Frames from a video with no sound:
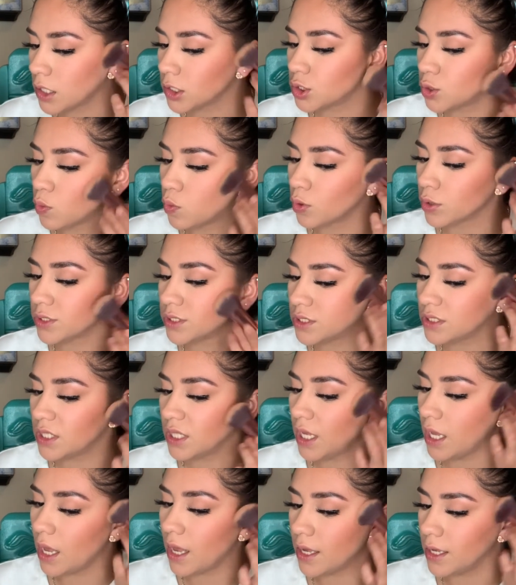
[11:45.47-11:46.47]
towards the
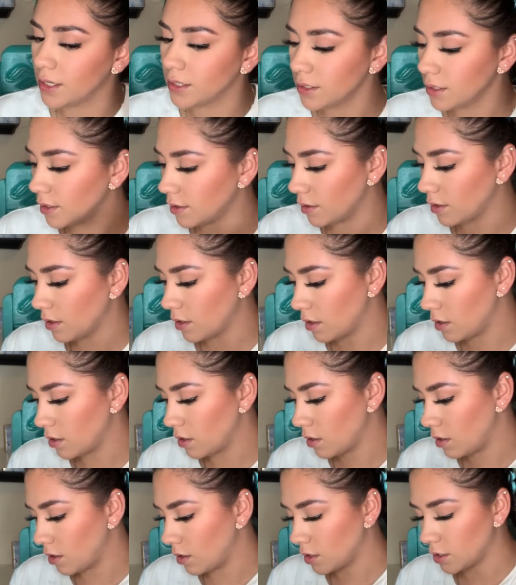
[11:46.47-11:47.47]
end,
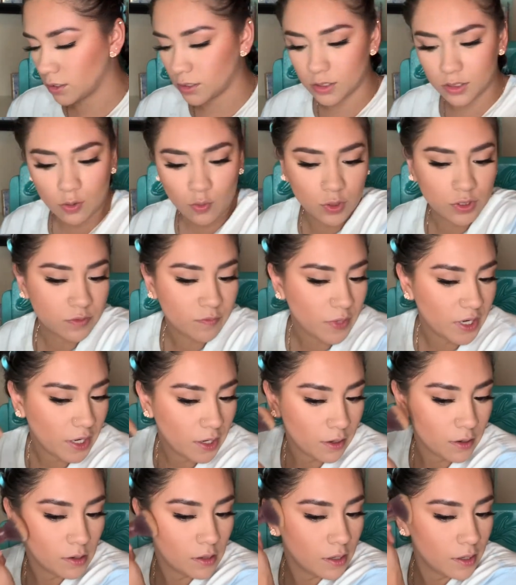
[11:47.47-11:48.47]
towards my
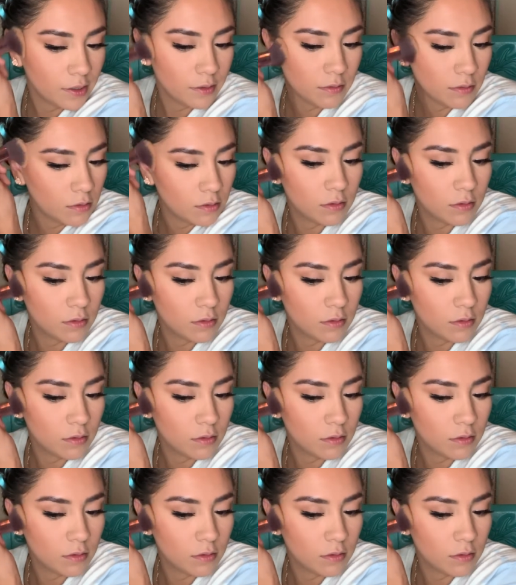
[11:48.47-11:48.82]
hairline.